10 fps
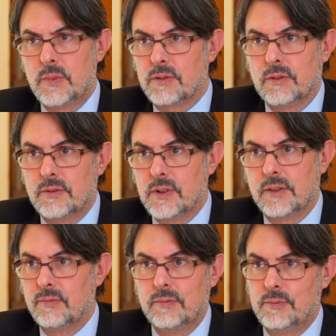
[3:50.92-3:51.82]
because
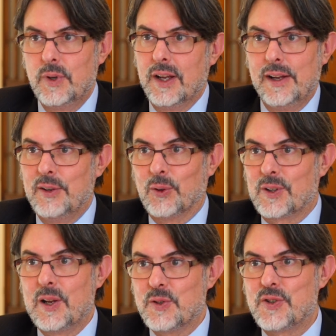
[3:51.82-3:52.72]
I'm
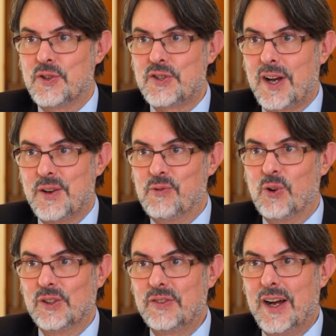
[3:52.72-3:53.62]
not close to the Saudi
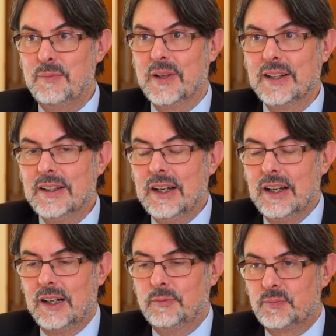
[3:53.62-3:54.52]
royal family.
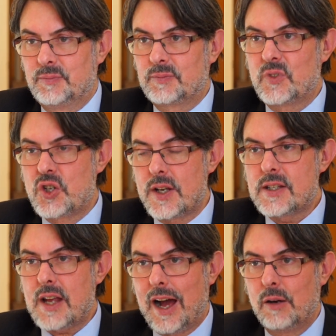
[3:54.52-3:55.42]

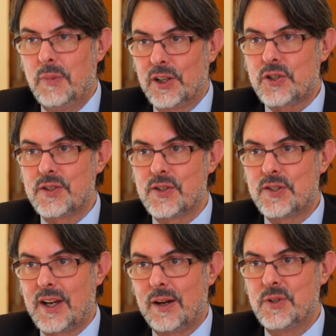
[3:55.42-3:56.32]
Just how much do the
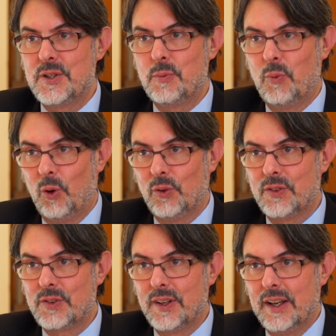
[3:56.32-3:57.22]
Saudis
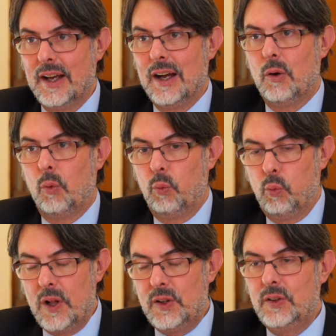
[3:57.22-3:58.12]
want?
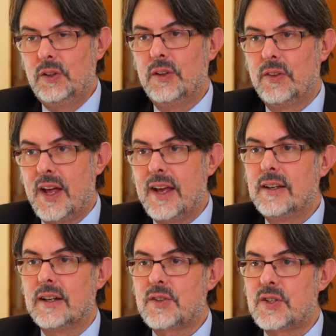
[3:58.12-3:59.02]
Will
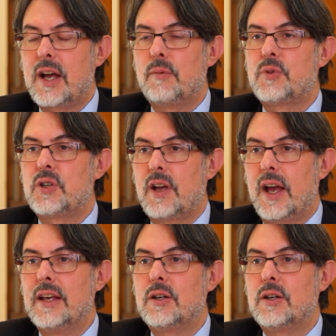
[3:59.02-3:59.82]
they accept a